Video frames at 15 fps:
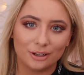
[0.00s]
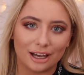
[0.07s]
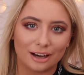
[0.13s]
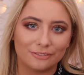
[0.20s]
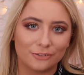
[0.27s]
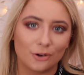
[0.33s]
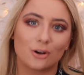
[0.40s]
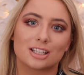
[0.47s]

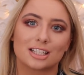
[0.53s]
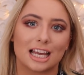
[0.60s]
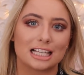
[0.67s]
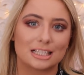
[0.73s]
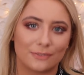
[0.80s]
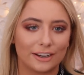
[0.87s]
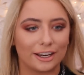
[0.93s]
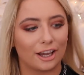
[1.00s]
Now for
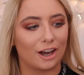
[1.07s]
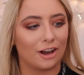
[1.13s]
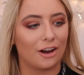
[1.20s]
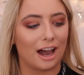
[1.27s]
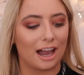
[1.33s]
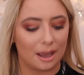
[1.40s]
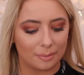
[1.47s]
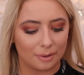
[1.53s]
today's video,
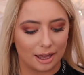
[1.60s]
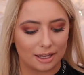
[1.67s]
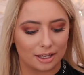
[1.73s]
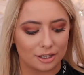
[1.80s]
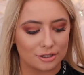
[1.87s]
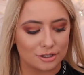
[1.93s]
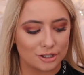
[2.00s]
I am like